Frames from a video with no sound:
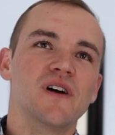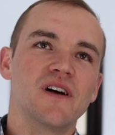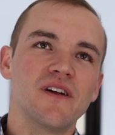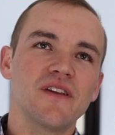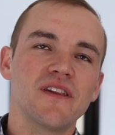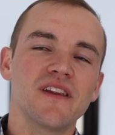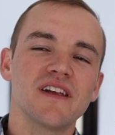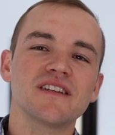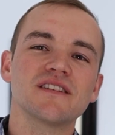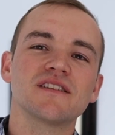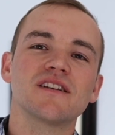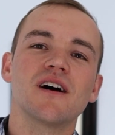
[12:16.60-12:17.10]

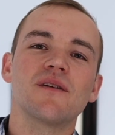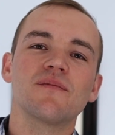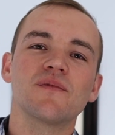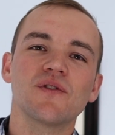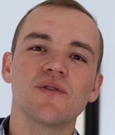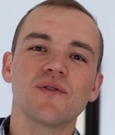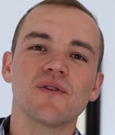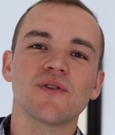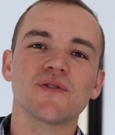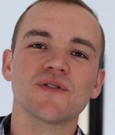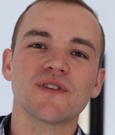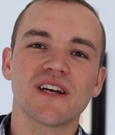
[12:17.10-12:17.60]
they stopped
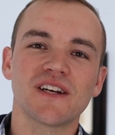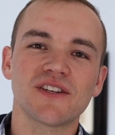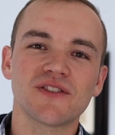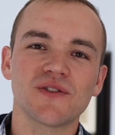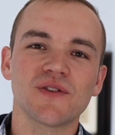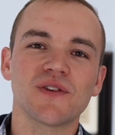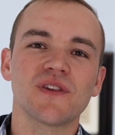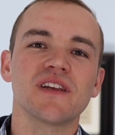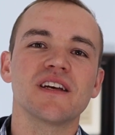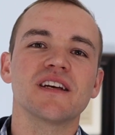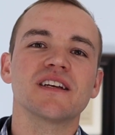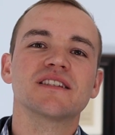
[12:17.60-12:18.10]
doing those
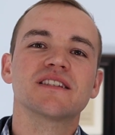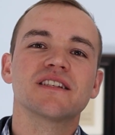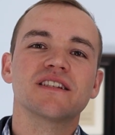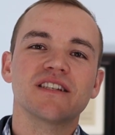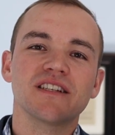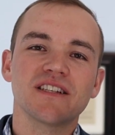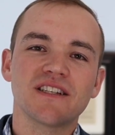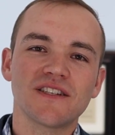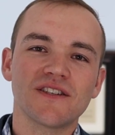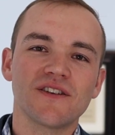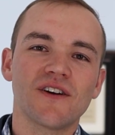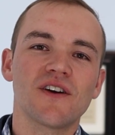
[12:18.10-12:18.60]
extra things and
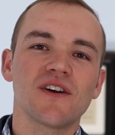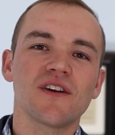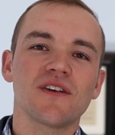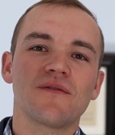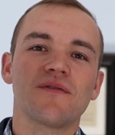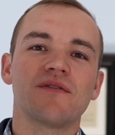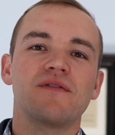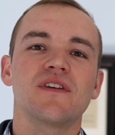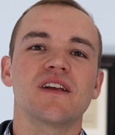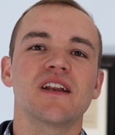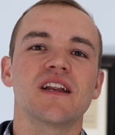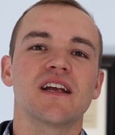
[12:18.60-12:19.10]
just
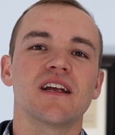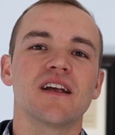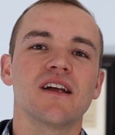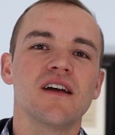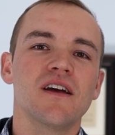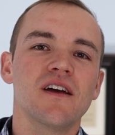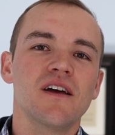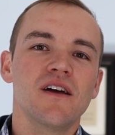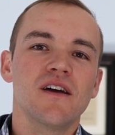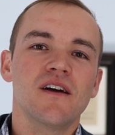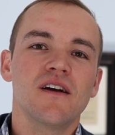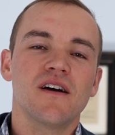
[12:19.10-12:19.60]
started feeding
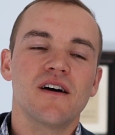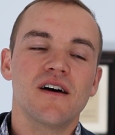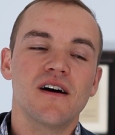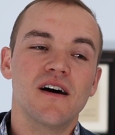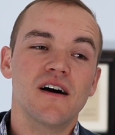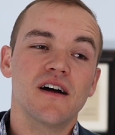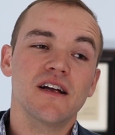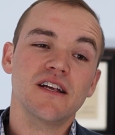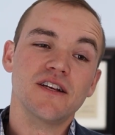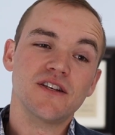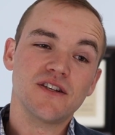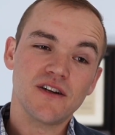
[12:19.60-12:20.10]

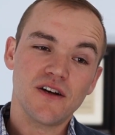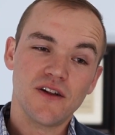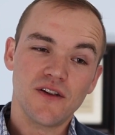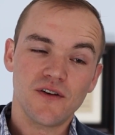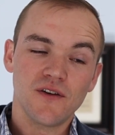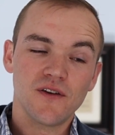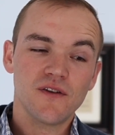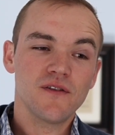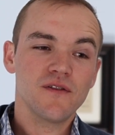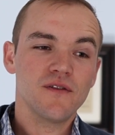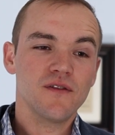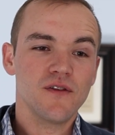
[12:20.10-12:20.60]
each
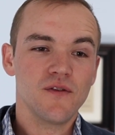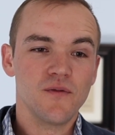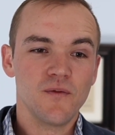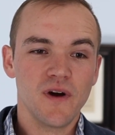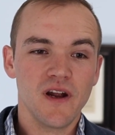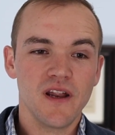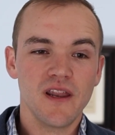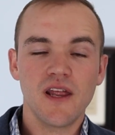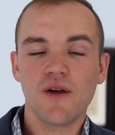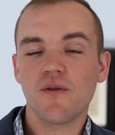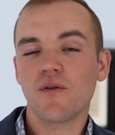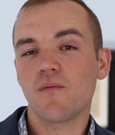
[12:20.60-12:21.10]
other the
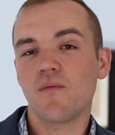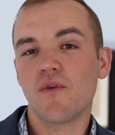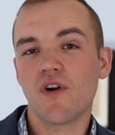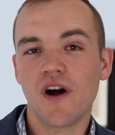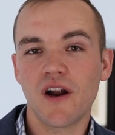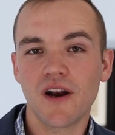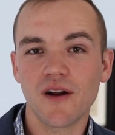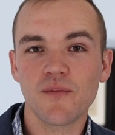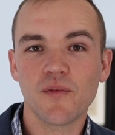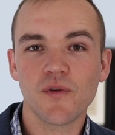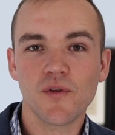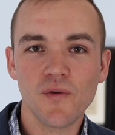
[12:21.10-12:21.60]
way they were
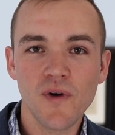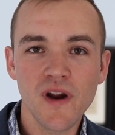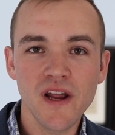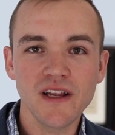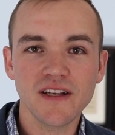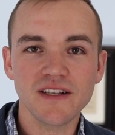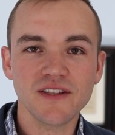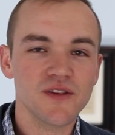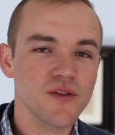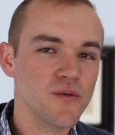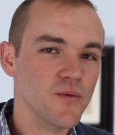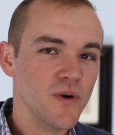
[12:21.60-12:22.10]
brought up or
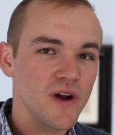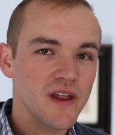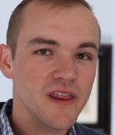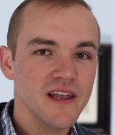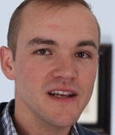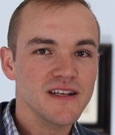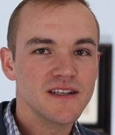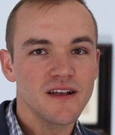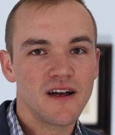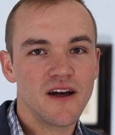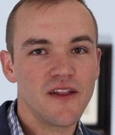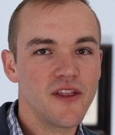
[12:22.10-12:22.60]
raised, the way
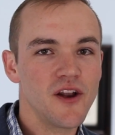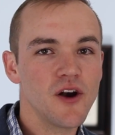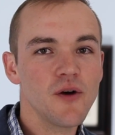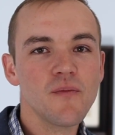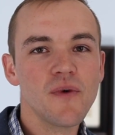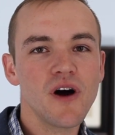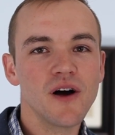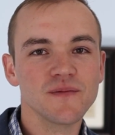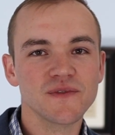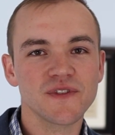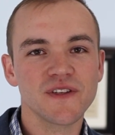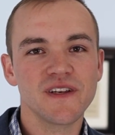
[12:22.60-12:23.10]
they saw their
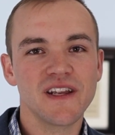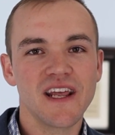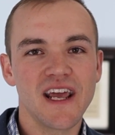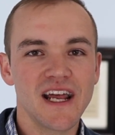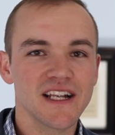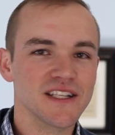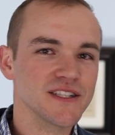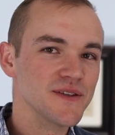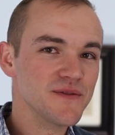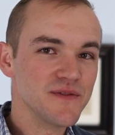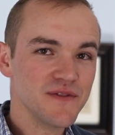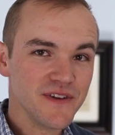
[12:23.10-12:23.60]
moms and
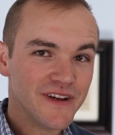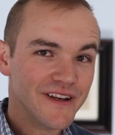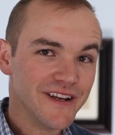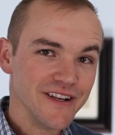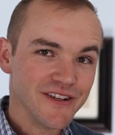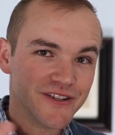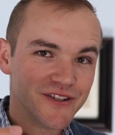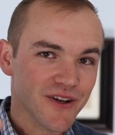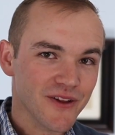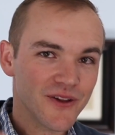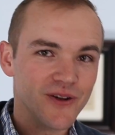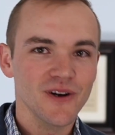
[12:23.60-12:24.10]
dads feed
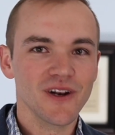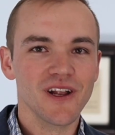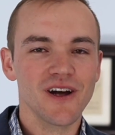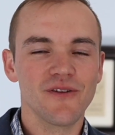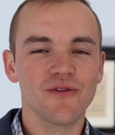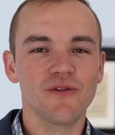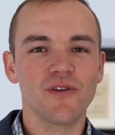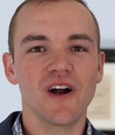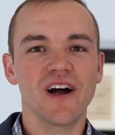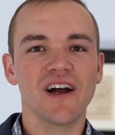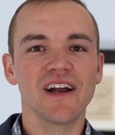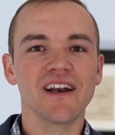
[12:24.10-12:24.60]
each other
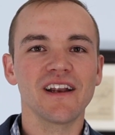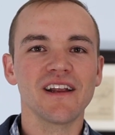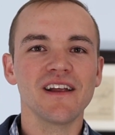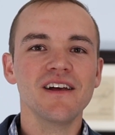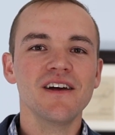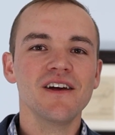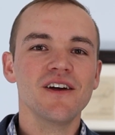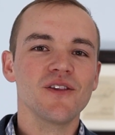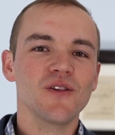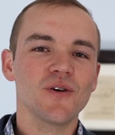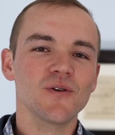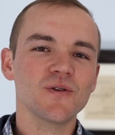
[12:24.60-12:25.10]
love, right?
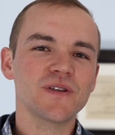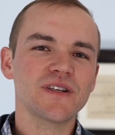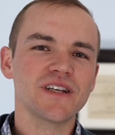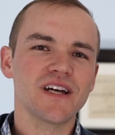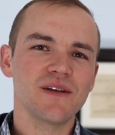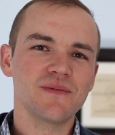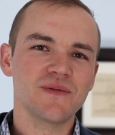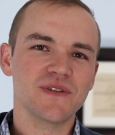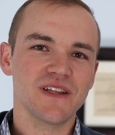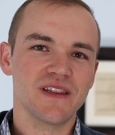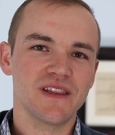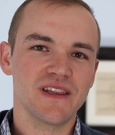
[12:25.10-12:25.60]
Those
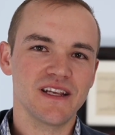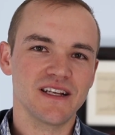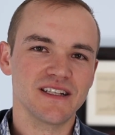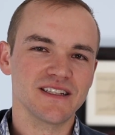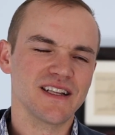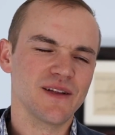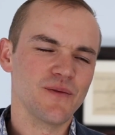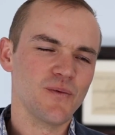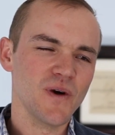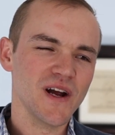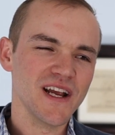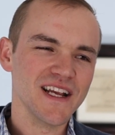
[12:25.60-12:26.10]
types of things,
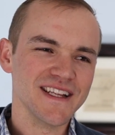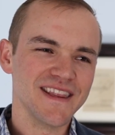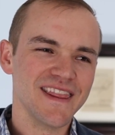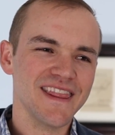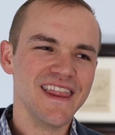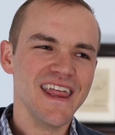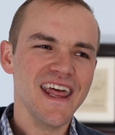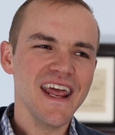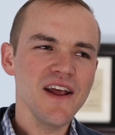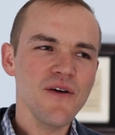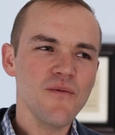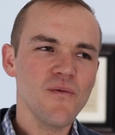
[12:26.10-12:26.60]
the way
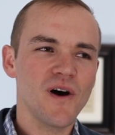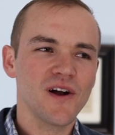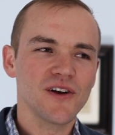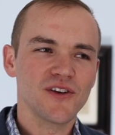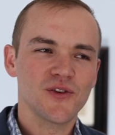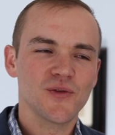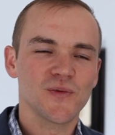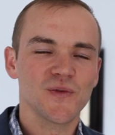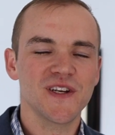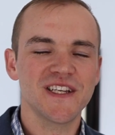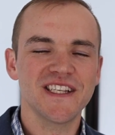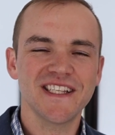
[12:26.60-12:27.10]
they want
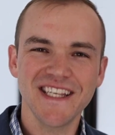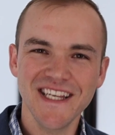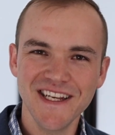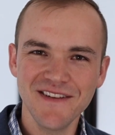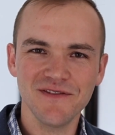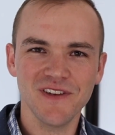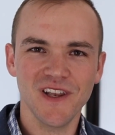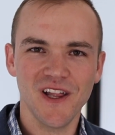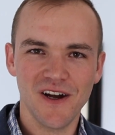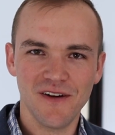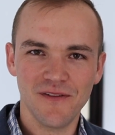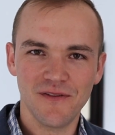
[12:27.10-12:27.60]
to
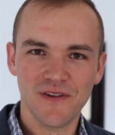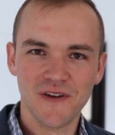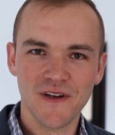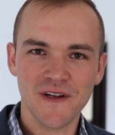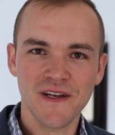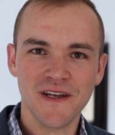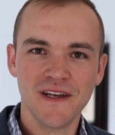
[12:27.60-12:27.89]
receive love.